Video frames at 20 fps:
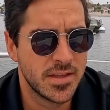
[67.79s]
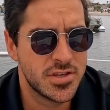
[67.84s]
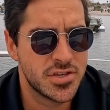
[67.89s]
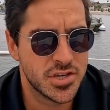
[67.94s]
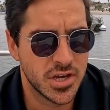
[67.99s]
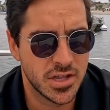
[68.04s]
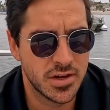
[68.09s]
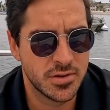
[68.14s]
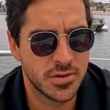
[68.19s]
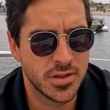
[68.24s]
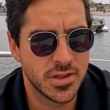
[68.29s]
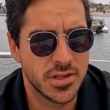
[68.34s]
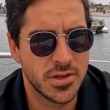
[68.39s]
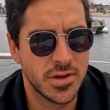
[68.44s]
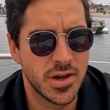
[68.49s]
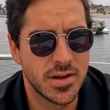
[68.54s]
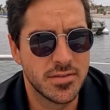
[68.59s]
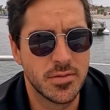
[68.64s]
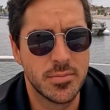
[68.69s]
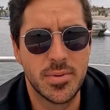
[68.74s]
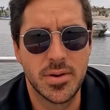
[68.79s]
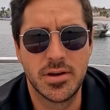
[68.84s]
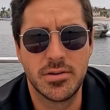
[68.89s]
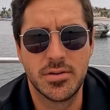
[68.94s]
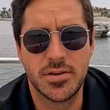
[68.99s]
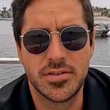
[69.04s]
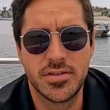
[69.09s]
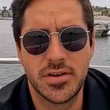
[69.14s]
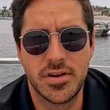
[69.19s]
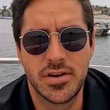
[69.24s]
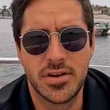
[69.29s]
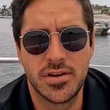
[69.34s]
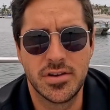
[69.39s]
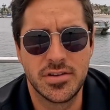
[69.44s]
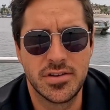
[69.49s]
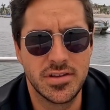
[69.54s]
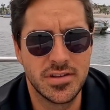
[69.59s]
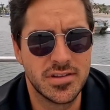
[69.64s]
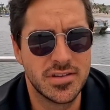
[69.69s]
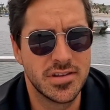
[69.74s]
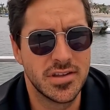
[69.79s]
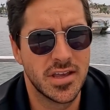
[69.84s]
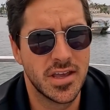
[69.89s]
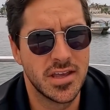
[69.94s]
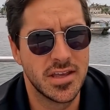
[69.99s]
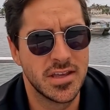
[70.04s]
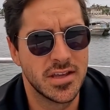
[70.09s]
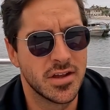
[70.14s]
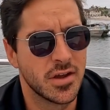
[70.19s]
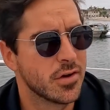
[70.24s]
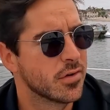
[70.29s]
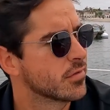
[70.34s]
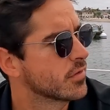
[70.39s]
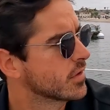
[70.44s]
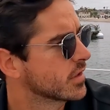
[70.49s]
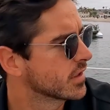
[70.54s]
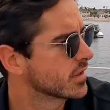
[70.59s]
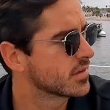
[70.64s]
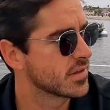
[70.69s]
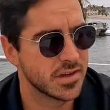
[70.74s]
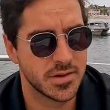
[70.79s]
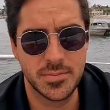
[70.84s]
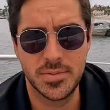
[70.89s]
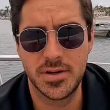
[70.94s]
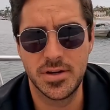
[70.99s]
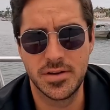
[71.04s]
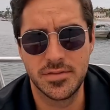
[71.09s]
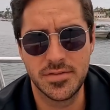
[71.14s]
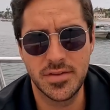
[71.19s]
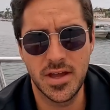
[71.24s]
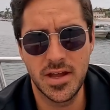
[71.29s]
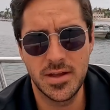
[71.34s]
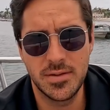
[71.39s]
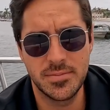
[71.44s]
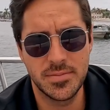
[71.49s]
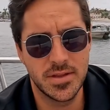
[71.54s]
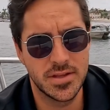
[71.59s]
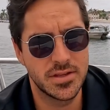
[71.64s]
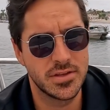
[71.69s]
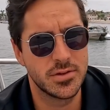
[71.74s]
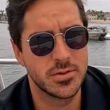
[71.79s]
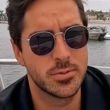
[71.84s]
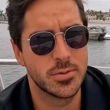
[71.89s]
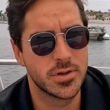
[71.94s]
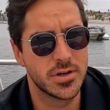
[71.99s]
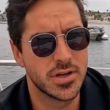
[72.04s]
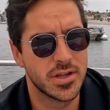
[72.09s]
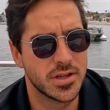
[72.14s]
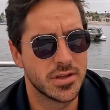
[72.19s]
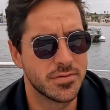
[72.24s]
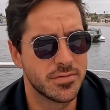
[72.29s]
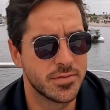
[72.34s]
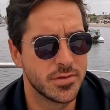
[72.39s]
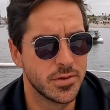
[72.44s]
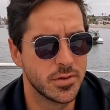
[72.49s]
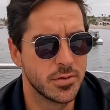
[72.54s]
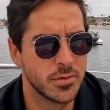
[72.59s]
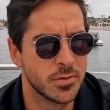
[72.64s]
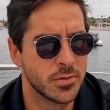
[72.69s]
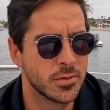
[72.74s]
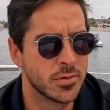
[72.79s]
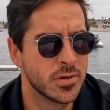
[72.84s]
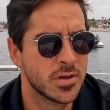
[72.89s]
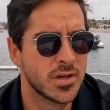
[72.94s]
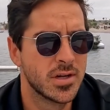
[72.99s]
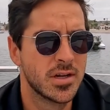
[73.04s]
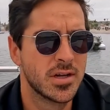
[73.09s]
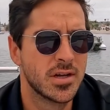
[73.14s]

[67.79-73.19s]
Generally, you have a better return DCAing over an extended period of time than you would if you